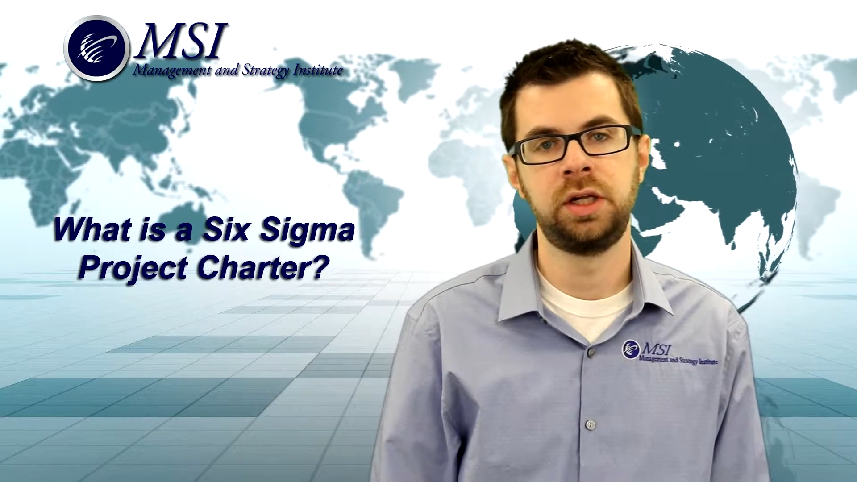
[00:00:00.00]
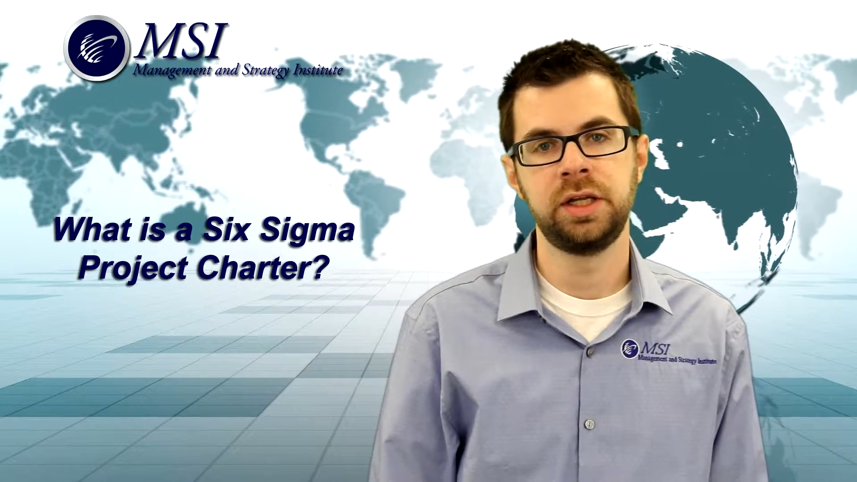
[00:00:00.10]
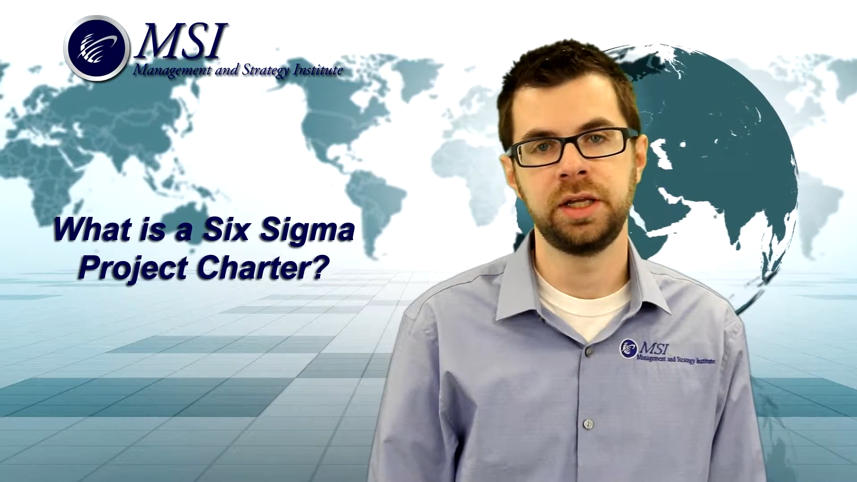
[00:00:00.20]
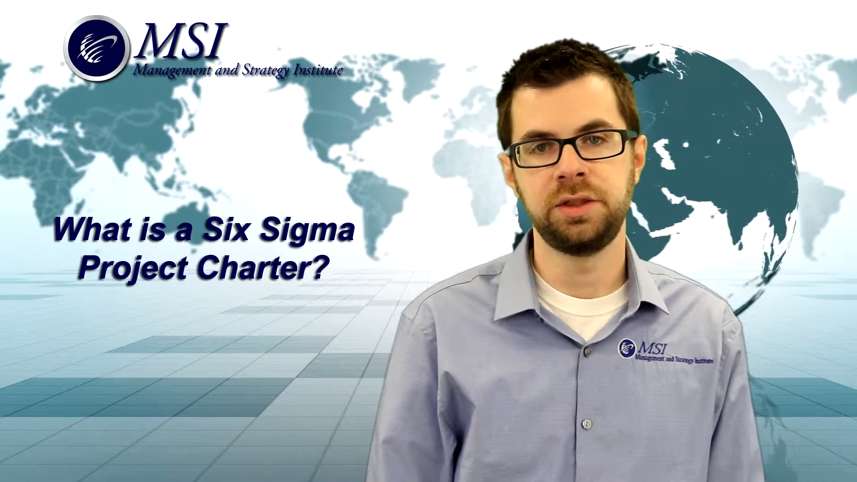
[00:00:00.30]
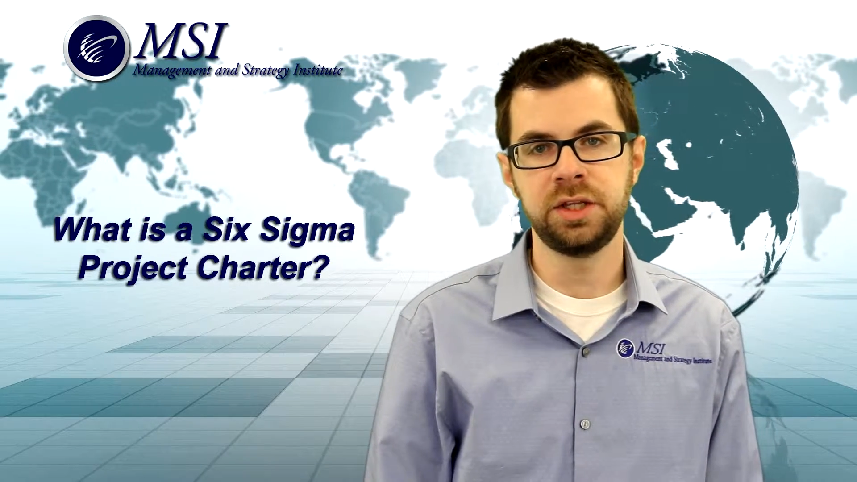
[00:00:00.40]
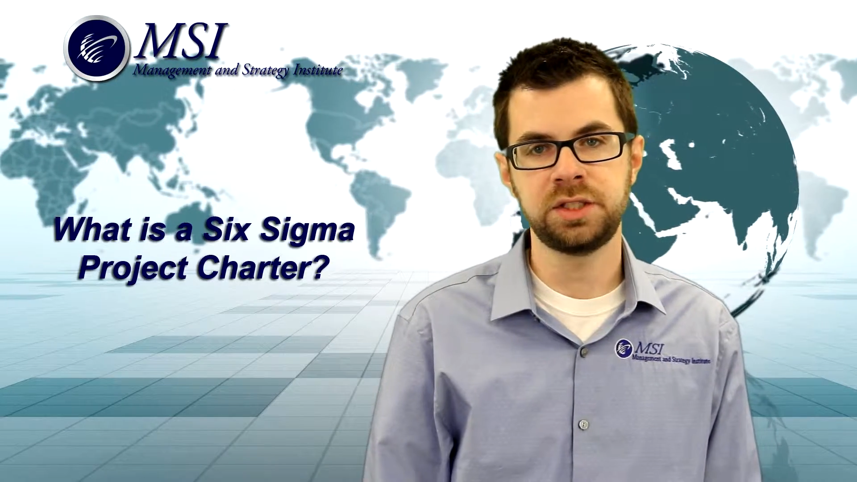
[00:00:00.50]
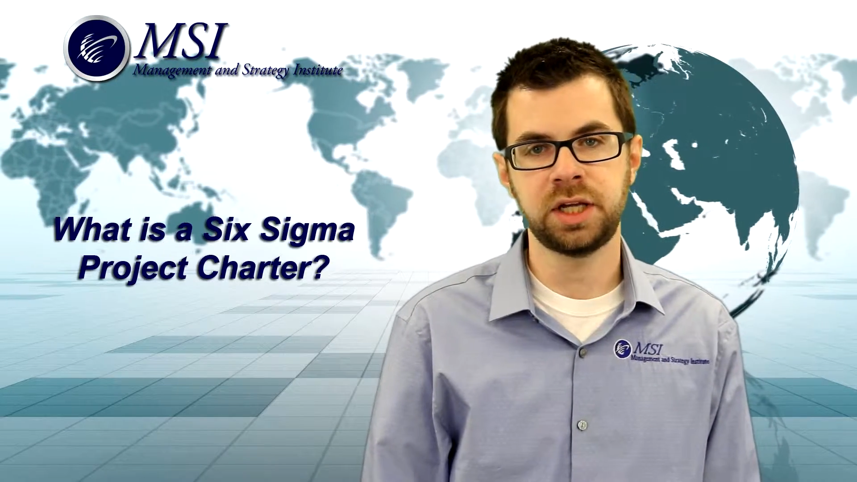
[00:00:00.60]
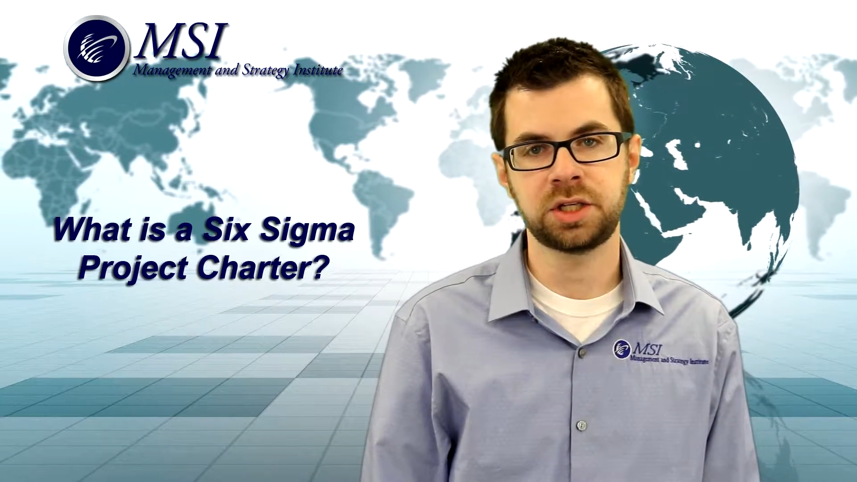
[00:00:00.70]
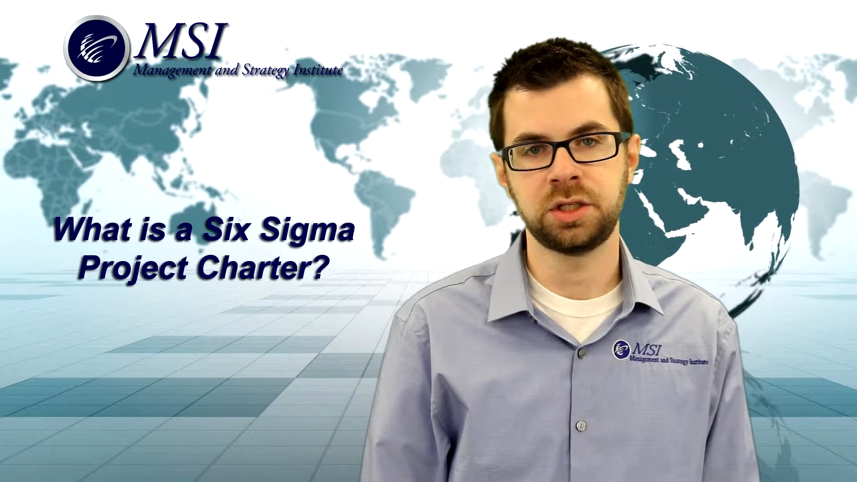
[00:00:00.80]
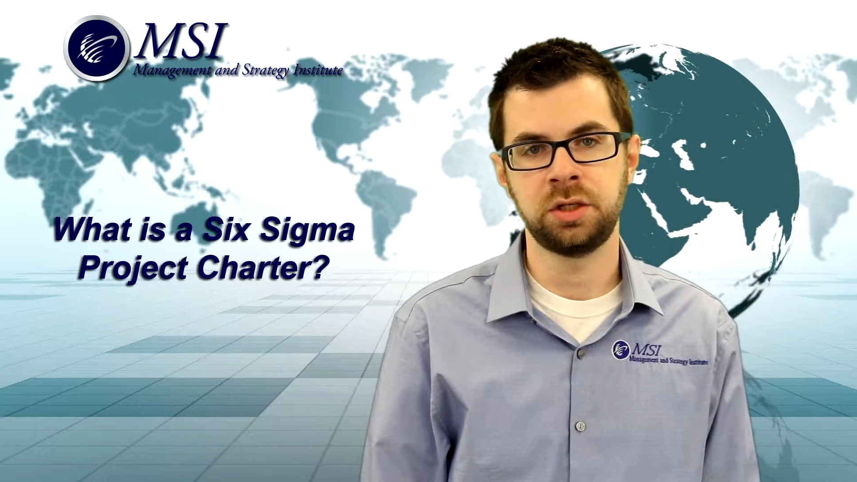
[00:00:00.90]
In this
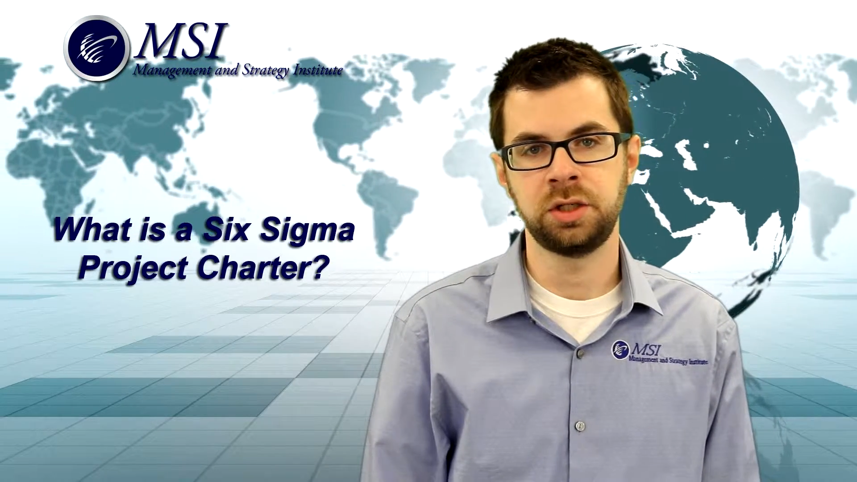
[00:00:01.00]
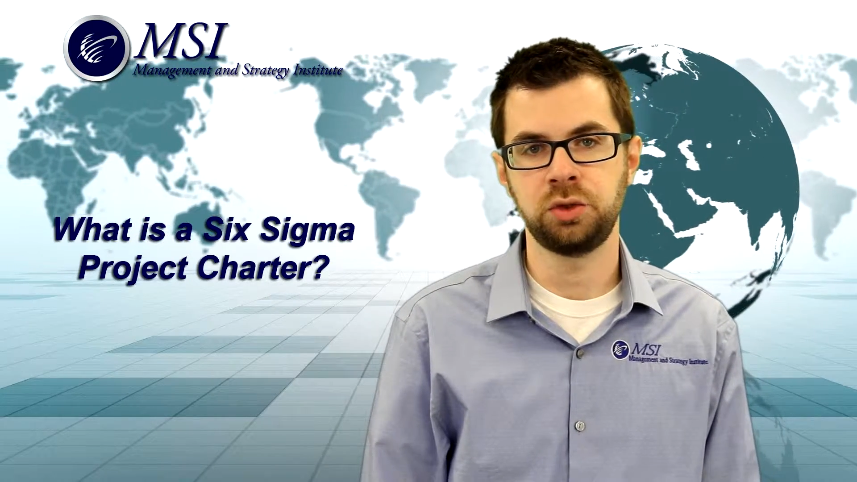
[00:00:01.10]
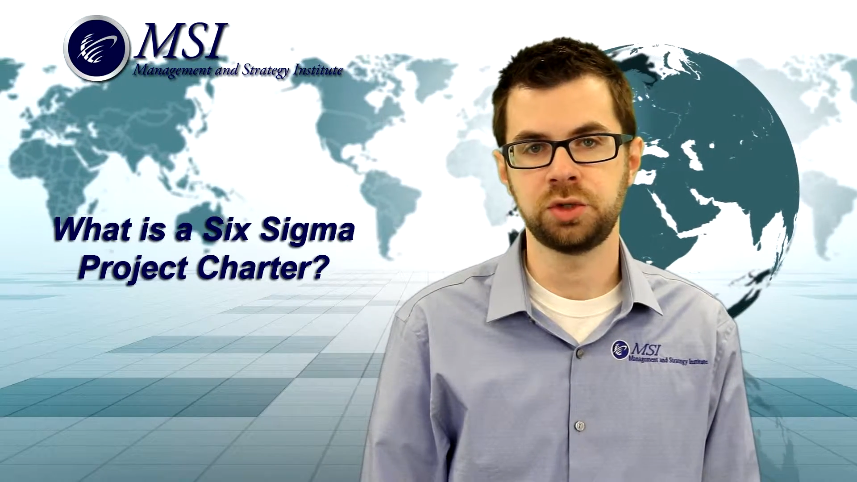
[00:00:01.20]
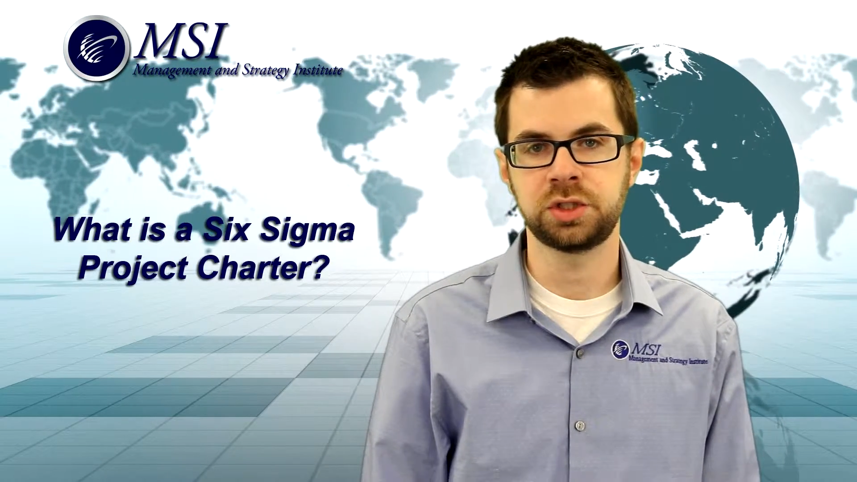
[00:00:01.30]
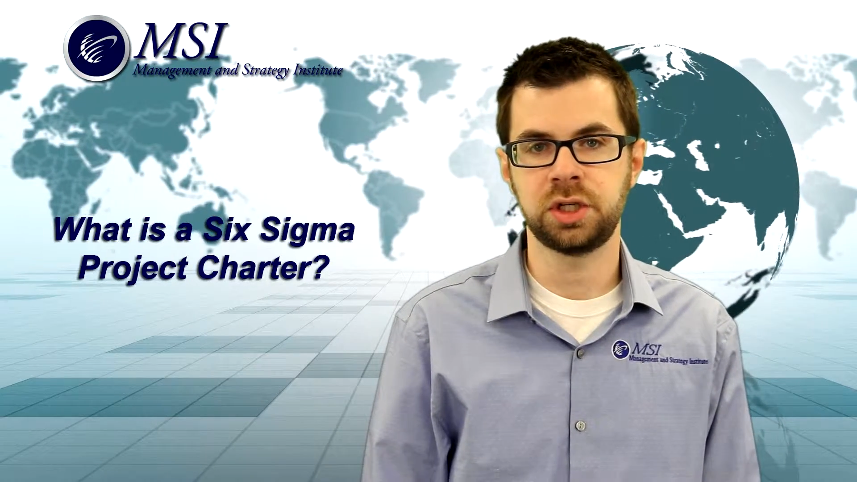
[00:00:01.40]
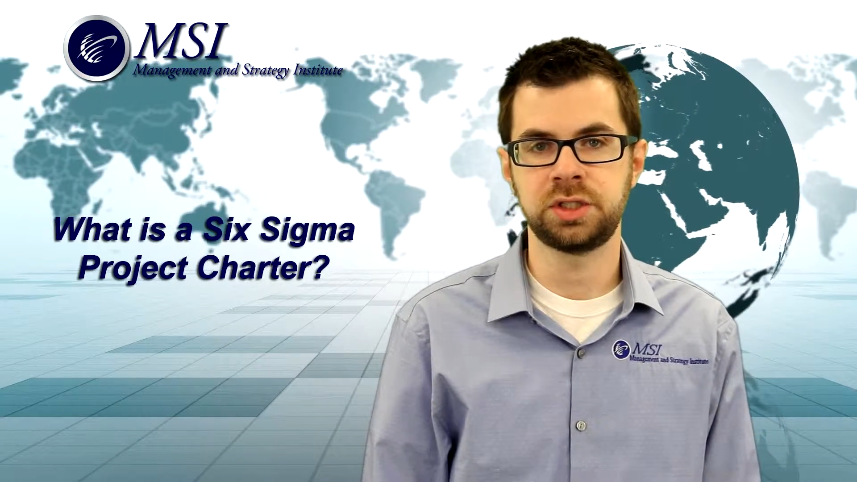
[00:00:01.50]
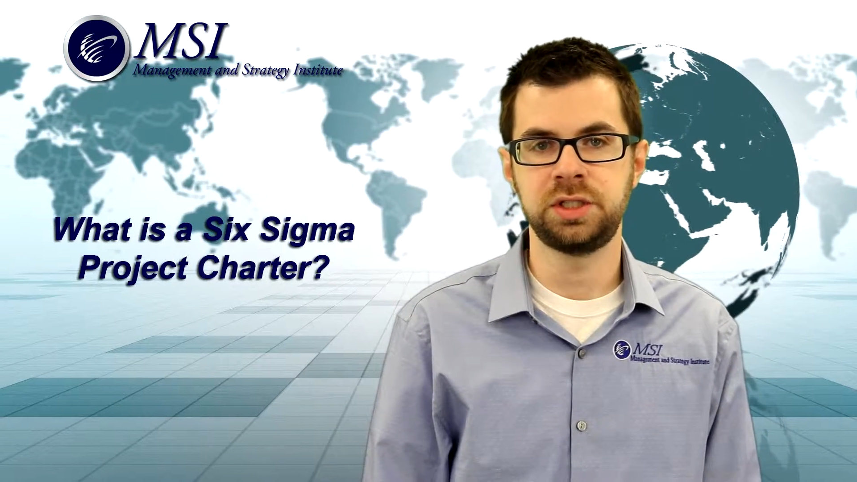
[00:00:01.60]
section, you'll discuss